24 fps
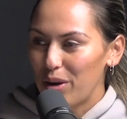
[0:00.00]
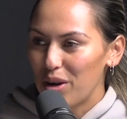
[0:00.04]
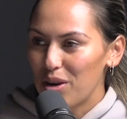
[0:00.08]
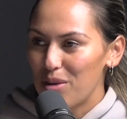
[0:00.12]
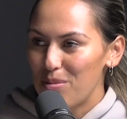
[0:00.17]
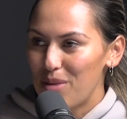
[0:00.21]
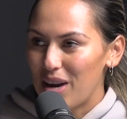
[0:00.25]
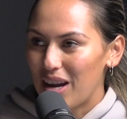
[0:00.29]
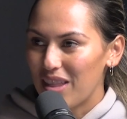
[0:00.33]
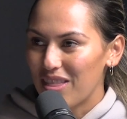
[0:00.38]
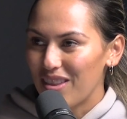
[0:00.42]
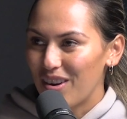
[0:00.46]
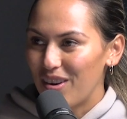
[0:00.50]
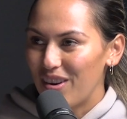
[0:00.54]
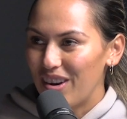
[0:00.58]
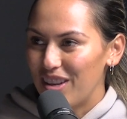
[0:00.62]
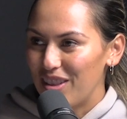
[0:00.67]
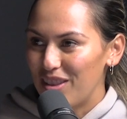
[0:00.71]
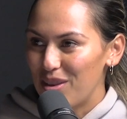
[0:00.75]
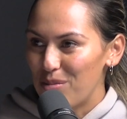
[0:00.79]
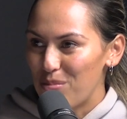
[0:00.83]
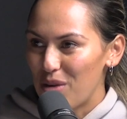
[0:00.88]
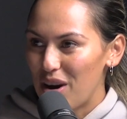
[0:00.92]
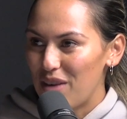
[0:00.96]
spoke about though
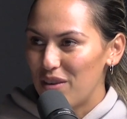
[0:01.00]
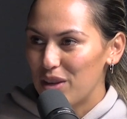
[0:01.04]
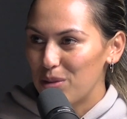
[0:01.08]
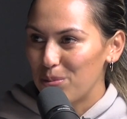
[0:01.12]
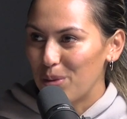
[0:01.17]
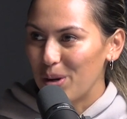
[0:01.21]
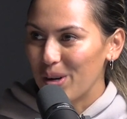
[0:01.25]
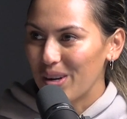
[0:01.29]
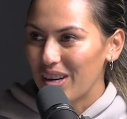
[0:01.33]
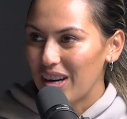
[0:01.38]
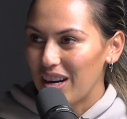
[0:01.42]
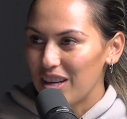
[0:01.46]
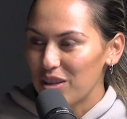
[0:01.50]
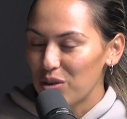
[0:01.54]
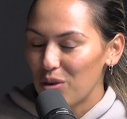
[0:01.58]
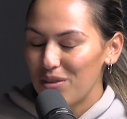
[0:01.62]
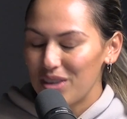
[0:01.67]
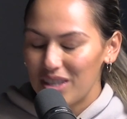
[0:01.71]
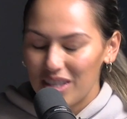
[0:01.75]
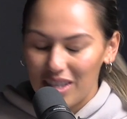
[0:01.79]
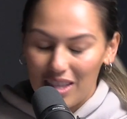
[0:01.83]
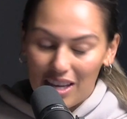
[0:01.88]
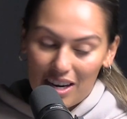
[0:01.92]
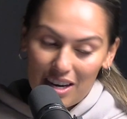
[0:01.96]
in the previous podcast
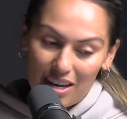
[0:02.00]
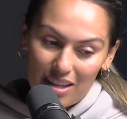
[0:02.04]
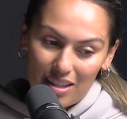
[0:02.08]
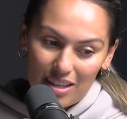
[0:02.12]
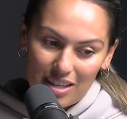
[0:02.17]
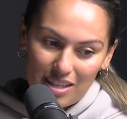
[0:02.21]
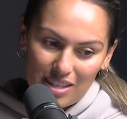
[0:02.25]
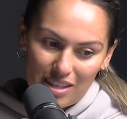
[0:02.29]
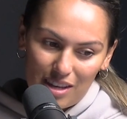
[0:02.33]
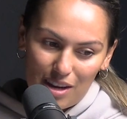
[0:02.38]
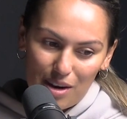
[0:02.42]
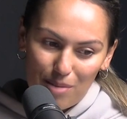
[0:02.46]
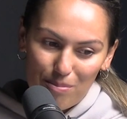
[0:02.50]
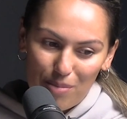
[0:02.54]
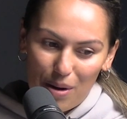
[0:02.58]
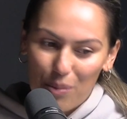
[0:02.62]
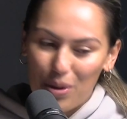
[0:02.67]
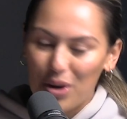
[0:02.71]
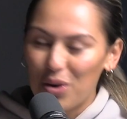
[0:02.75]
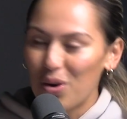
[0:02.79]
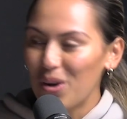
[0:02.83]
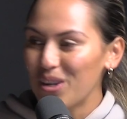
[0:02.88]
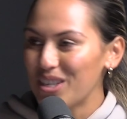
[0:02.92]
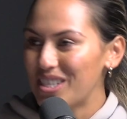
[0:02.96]
obviously they didn't listen but
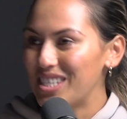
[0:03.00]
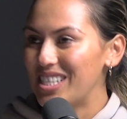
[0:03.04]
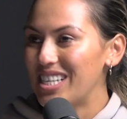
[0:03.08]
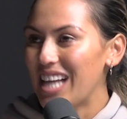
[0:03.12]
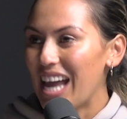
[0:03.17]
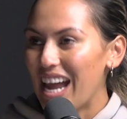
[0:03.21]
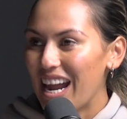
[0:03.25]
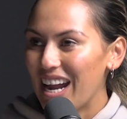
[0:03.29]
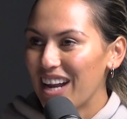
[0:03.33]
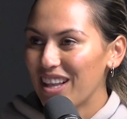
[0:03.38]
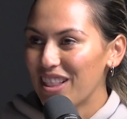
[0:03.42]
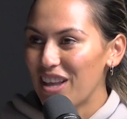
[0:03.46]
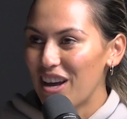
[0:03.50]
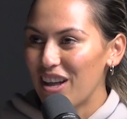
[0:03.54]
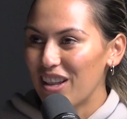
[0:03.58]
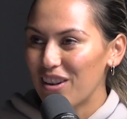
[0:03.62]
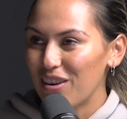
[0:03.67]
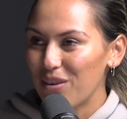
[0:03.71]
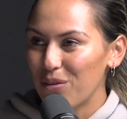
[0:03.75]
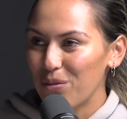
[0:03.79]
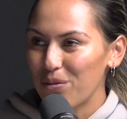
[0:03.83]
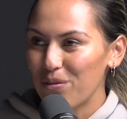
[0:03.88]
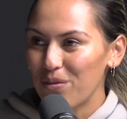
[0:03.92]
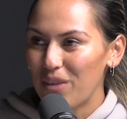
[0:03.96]
we're not saying that
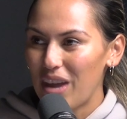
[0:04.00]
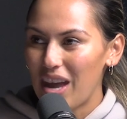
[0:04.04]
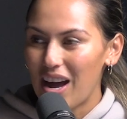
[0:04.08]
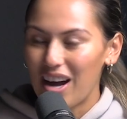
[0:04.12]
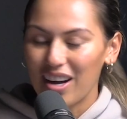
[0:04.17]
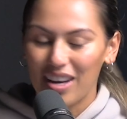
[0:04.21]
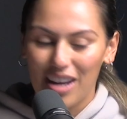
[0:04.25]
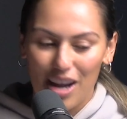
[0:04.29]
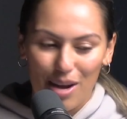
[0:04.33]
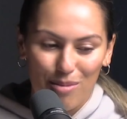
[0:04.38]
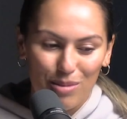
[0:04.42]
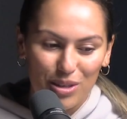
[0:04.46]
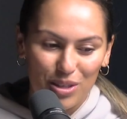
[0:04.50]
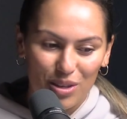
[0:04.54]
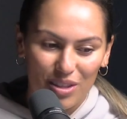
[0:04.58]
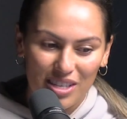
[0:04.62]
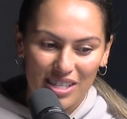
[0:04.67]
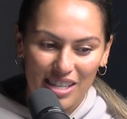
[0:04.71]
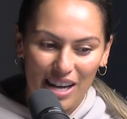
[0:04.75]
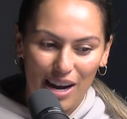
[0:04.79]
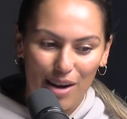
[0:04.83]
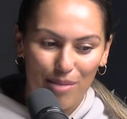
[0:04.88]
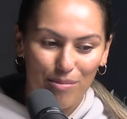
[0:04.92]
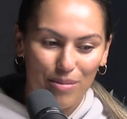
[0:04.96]
our game is on the
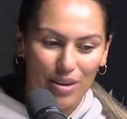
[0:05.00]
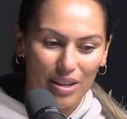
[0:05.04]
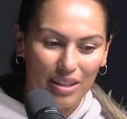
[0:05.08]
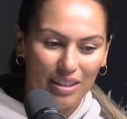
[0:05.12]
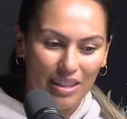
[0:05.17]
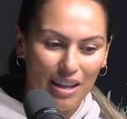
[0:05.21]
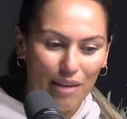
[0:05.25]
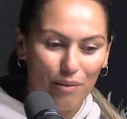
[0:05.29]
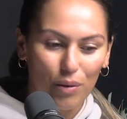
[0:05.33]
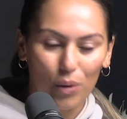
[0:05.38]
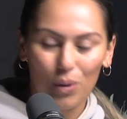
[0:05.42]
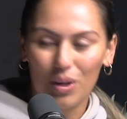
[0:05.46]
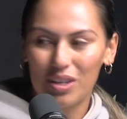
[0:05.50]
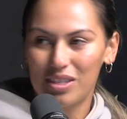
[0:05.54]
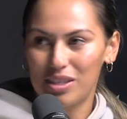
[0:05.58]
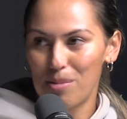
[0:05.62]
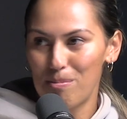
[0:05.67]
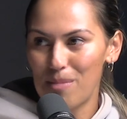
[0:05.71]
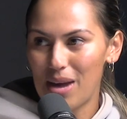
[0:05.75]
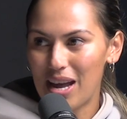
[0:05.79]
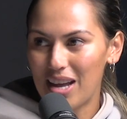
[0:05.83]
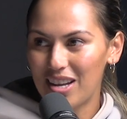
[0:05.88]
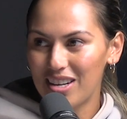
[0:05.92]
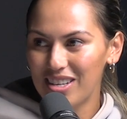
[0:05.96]
same level as the
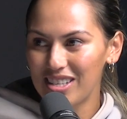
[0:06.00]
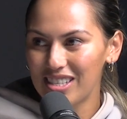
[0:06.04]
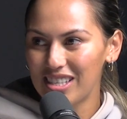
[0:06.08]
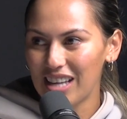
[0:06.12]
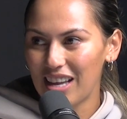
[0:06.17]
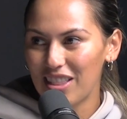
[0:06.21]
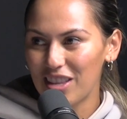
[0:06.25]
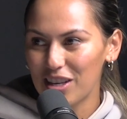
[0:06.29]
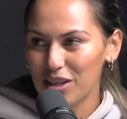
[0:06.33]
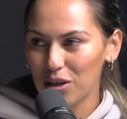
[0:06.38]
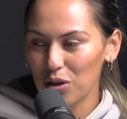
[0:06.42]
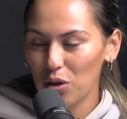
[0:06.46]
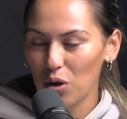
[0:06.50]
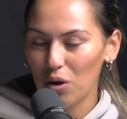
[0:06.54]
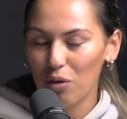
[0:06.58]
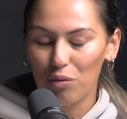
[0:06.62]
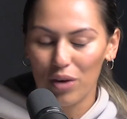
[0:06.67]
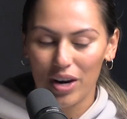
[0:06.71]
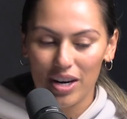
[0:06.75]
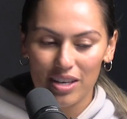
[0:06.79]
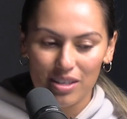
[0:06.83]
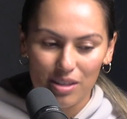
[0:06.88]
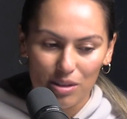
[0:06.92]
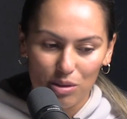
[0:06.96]
no, men's and exactly. there's a lot
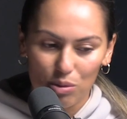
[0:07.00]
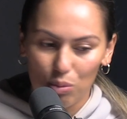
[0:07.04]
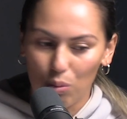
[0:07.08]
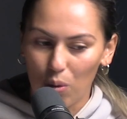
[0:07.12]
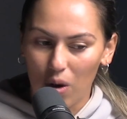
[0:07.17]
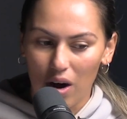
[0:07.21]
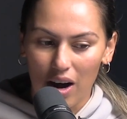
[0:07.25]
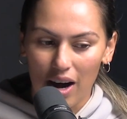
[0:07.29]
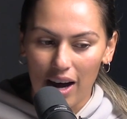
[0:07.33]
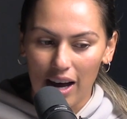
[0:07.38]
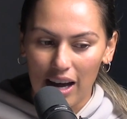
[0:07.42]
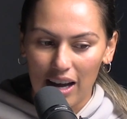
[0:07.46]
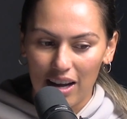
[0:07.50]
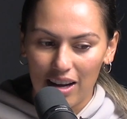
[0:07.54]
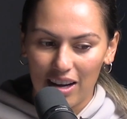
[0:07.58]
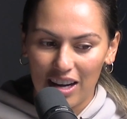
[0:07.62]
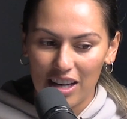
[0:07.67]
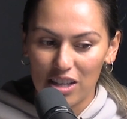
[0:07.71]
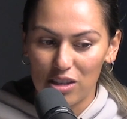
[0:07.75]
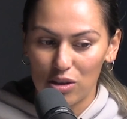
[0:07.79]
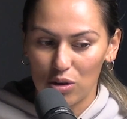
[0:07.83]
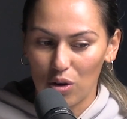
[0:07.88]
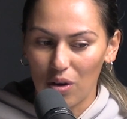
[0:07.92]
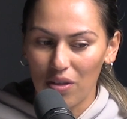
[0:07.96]
of reasons why
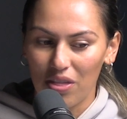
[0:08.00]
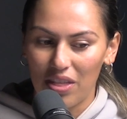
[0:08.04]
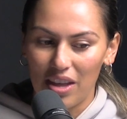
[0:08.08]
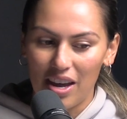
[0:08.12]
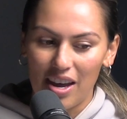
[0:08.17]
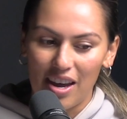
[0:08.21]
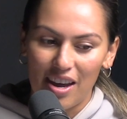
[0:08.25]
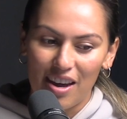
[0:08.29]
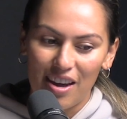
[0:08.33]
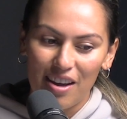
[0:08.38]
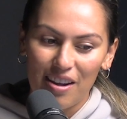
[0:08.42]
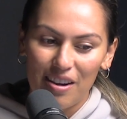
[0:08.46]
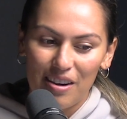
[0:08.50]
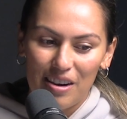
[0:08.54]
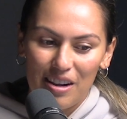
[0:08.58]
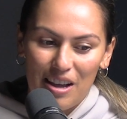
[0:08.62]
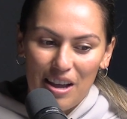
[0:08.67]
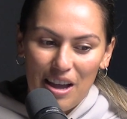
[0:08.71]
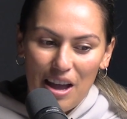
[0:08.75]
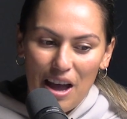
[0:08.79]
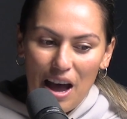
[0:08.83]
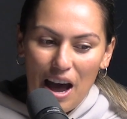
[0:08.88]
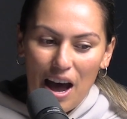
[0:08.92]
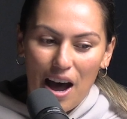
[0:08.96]
it's not there
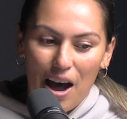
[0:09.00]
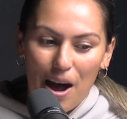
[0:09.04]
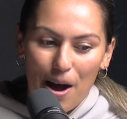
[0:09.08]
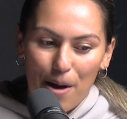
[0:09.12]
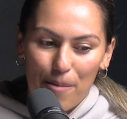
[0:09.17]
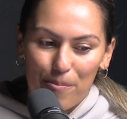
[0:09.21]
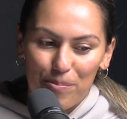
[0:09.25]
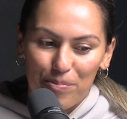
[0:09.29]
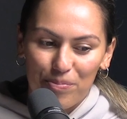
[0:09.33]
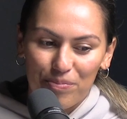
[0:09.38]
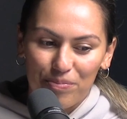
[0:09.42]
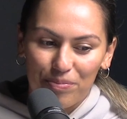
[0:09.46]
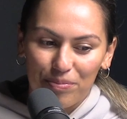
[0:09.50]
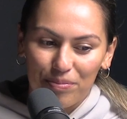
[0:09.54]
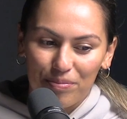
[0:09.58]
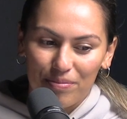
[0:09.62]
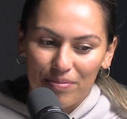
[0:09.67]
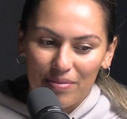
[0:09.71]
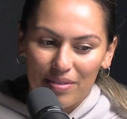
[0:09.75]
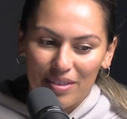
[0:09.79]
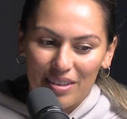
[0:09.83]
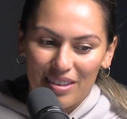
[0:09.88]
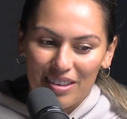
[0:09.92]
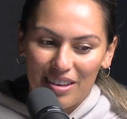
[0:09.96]
um,
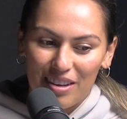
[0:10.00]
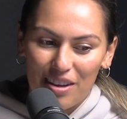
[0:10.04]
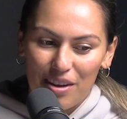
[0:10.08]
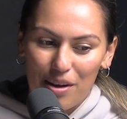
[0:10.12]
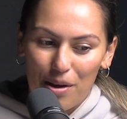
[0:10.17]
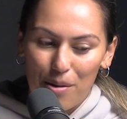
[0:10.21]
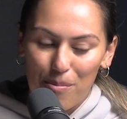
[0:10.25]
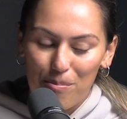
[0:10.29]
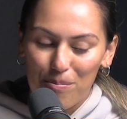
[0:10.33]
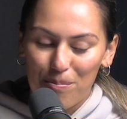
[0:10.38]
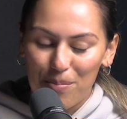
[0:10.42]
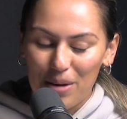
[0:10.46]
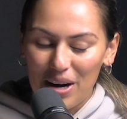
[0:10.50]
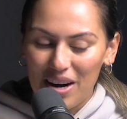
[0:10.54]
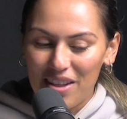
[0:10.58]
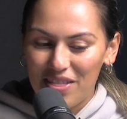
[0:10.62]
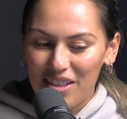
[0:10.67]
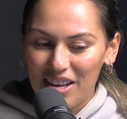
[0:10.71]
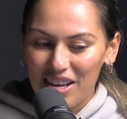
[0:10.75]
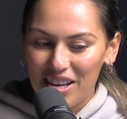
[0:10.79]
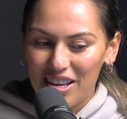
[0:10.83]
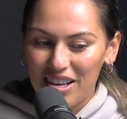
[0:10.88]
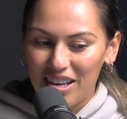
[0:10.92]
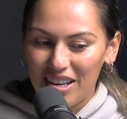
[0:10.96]
but i
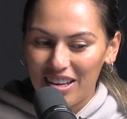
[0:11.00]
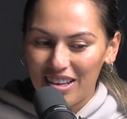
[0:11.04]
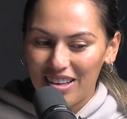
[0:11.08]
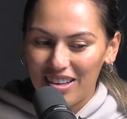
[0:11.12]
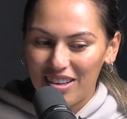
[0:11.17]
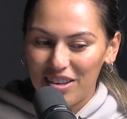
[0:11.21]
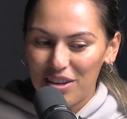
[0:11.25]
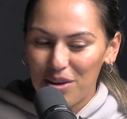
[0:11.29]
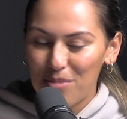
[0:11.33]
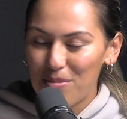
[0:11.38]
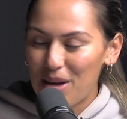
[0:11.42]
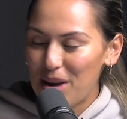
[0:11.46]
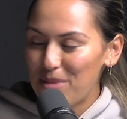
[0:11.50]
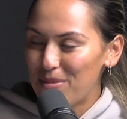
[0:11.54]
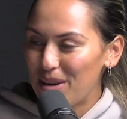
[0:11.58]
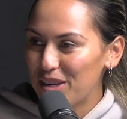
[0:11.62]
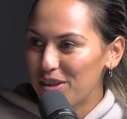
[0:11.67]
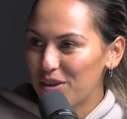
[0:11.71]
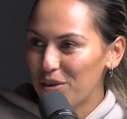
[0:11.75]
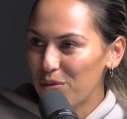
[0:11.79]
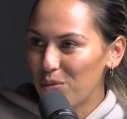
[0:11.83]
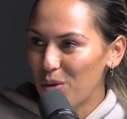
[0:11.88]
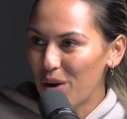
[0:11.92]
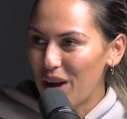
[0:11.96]
think you made
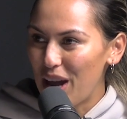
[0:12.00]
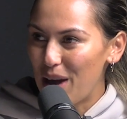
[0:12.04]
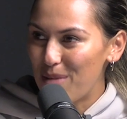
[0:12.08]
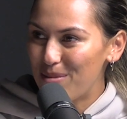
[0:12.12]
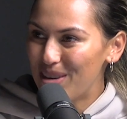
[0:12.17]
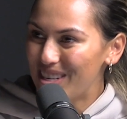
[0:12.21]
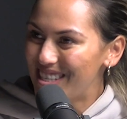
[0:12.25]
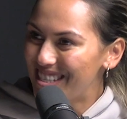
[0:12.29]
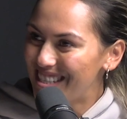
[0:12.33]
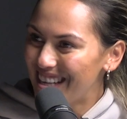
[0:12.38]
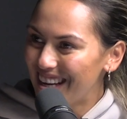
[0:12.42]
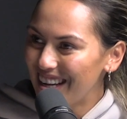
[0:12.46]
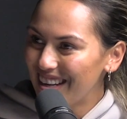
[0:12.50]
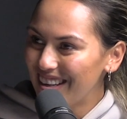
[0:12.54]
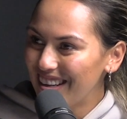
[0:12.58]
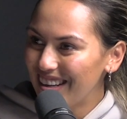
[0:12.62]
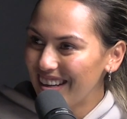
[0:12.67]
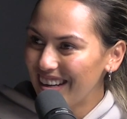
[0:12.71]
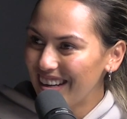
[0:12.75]
mention of what Emma said.